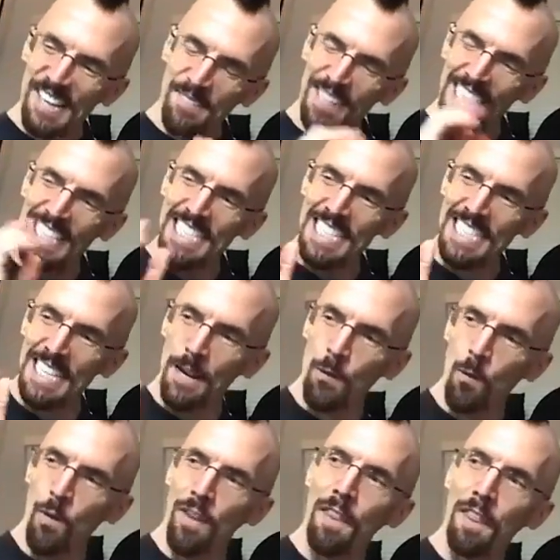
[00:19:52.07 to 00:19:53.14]
But let's just take
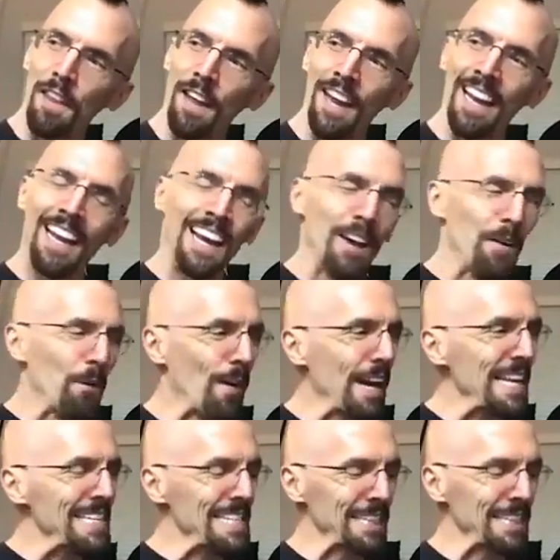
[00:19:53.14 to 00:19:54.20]
one thing. why
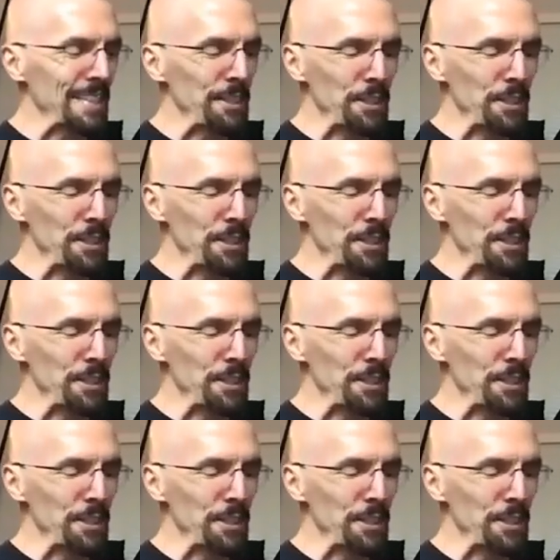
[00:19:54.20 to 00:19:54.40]
is it